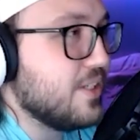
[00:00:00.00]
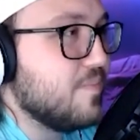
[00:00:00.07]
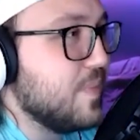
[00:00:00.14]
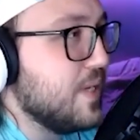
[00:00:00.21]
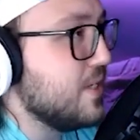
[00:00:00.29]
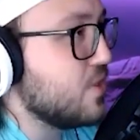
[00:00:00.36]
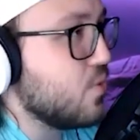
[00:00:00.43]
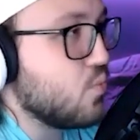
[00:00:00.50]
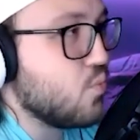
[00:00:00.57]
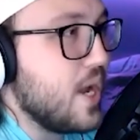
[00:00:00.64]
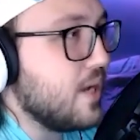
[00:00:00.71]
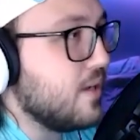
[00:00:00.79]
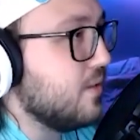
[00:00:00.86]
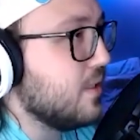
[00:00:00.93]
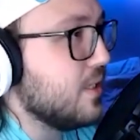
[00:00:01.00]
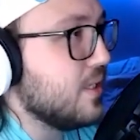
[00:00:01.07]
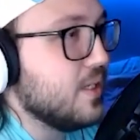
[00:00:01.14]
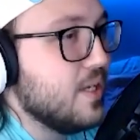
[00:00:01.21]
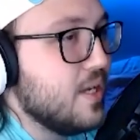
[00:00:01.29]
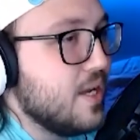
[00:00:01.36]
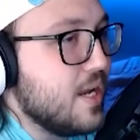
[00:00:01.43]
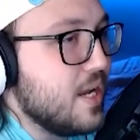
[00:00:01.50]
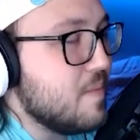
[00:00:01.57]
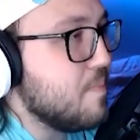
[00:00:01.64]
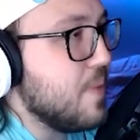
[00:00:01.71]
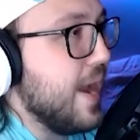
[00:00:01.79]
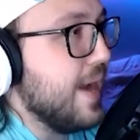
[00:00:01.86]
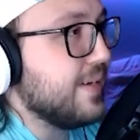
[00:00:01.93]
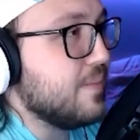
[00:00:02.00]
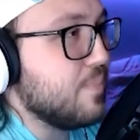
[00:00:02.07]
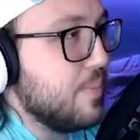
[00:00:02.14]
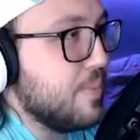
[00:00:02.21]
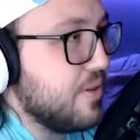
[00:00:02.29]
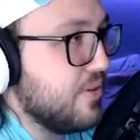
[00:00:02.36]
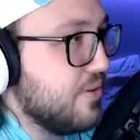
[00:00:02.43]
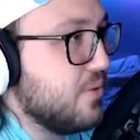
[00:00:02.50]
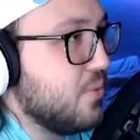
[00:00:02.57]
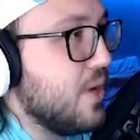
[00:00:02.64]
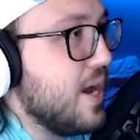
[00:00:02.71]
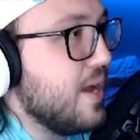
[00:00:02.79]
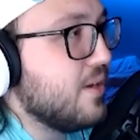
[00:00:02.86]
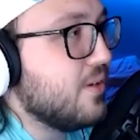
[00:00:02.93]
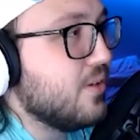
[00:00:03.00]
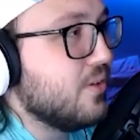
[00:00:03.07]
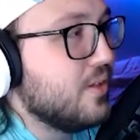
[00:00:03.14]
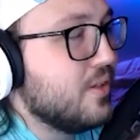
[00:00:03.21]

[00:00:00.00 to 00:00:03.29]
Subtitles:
being directly impacted by Breath of the Wild.